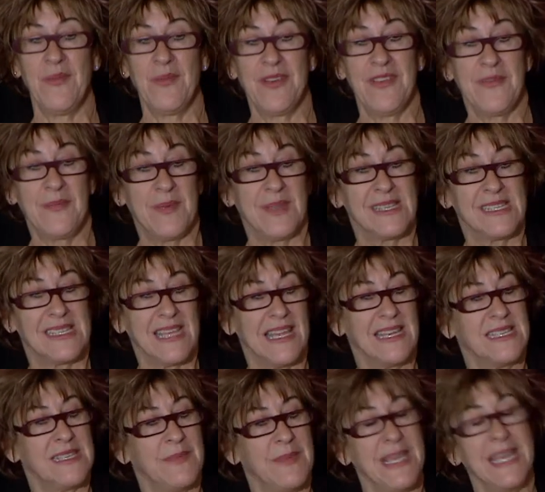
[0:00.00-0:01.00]
would have been
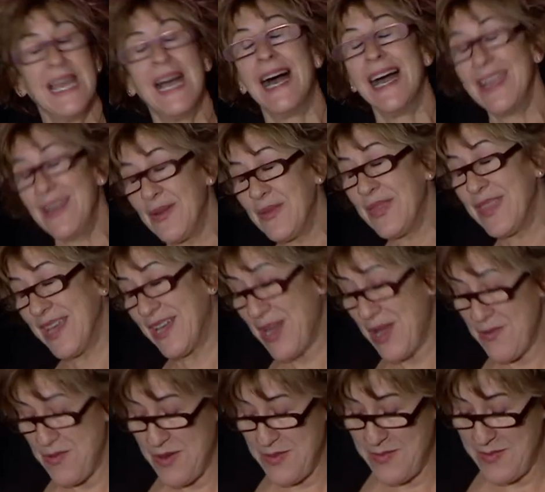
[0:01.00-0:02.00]
said to me, I don't think
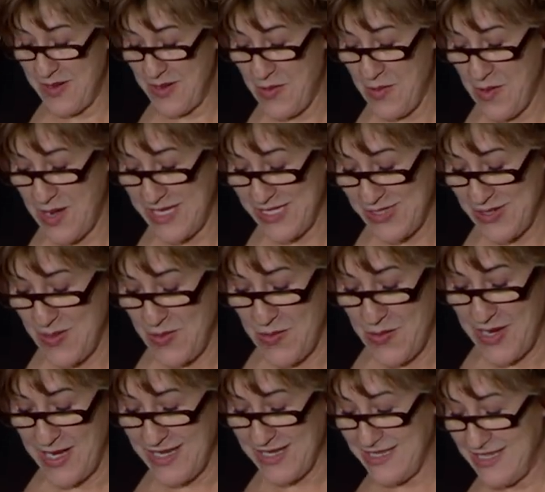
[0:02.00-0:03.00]
I would have been quite so
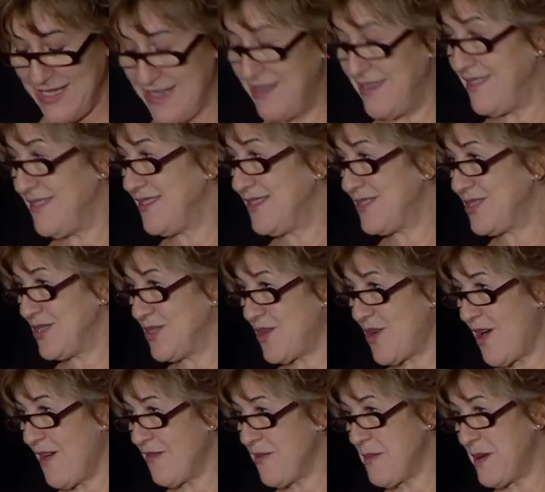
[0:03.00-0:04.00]
quick to, to
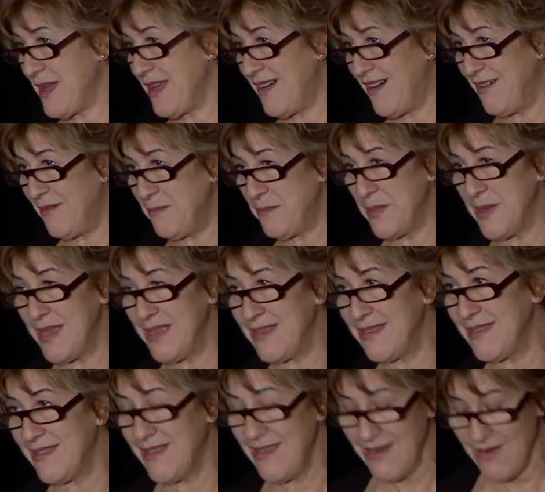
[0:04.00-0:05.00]
offer my help. But
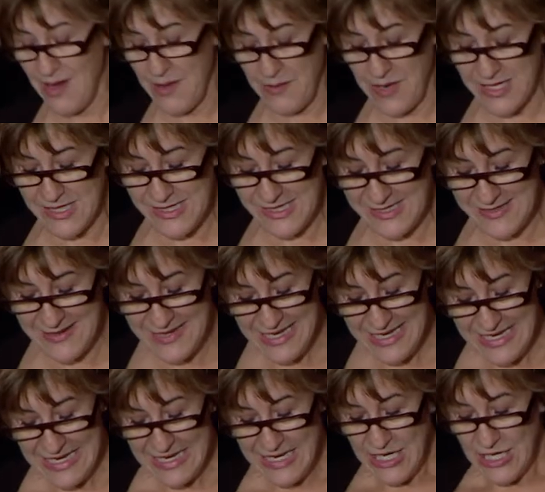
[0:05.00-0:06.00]
there I was,
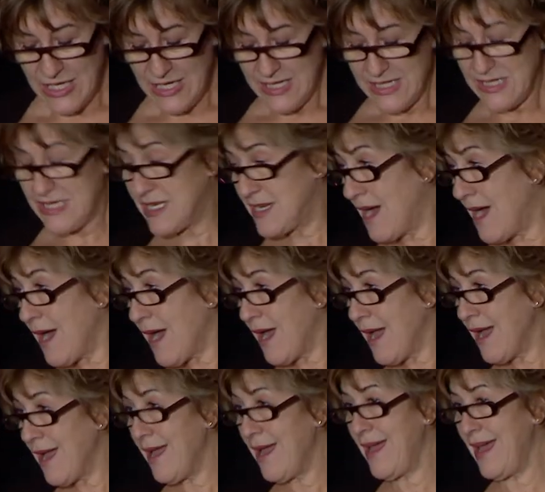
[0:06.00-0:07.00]
stuck.
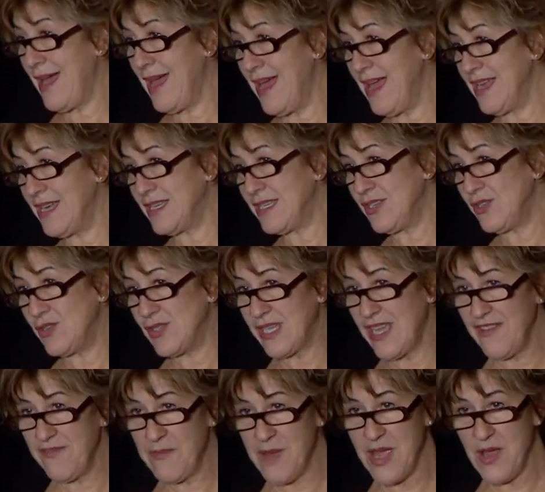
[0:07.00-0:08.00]
And to
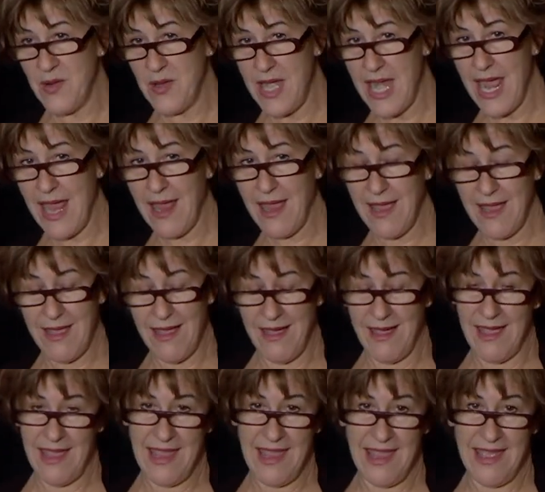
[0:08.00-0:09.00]
save my own neck,
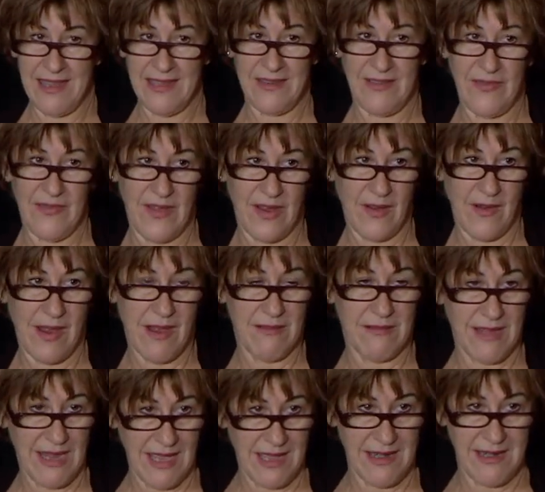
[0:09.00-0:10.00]
I had to figure
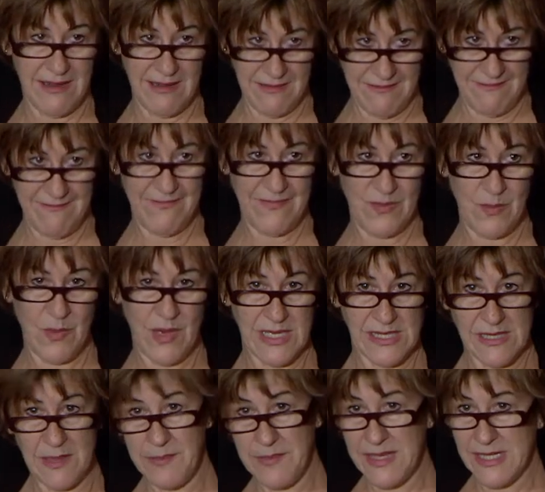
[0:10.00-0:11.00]
out how to
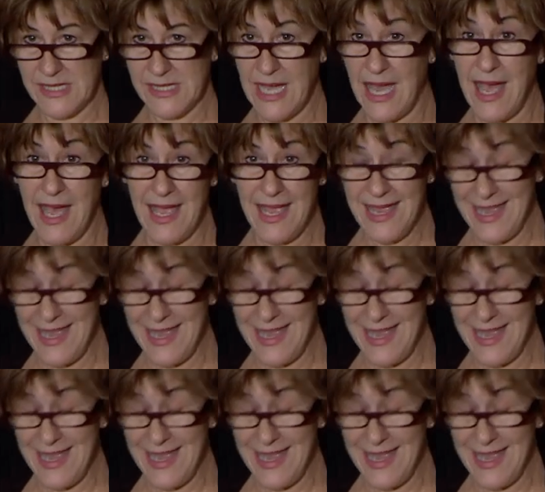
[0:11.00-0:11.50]
raise up this guy